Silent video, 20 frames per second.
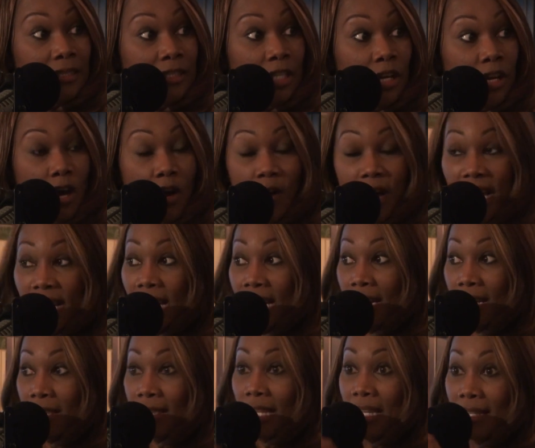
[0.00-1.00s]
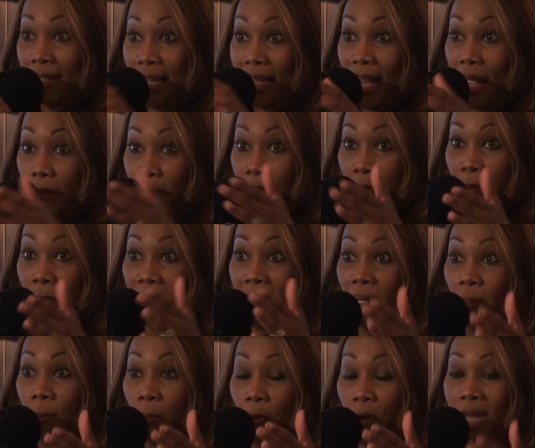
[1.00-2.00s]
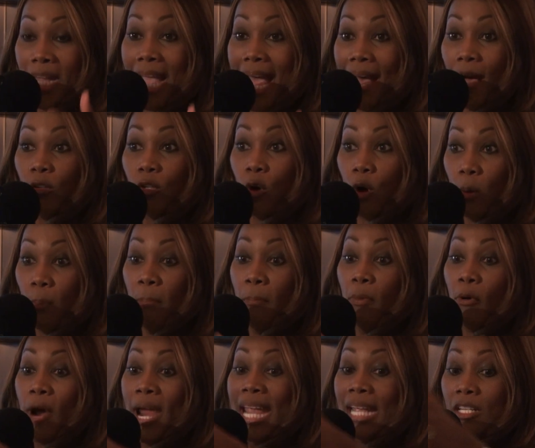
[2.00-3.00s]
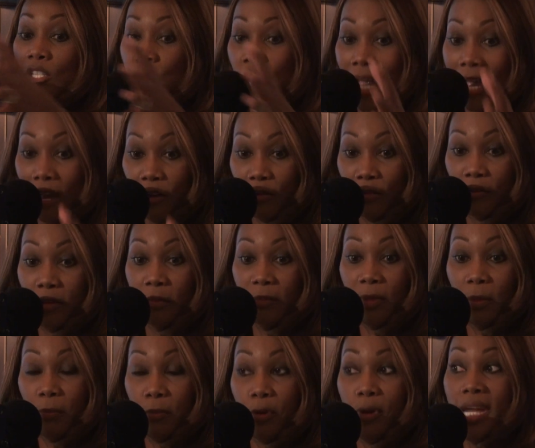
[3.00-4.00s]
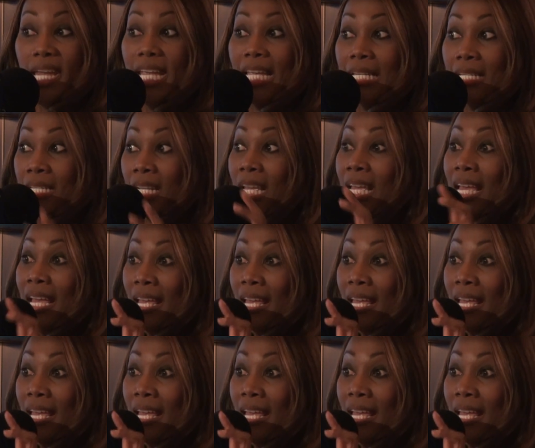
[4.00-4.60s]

You know, and right. anything that I b- bring out or branch out from the brand,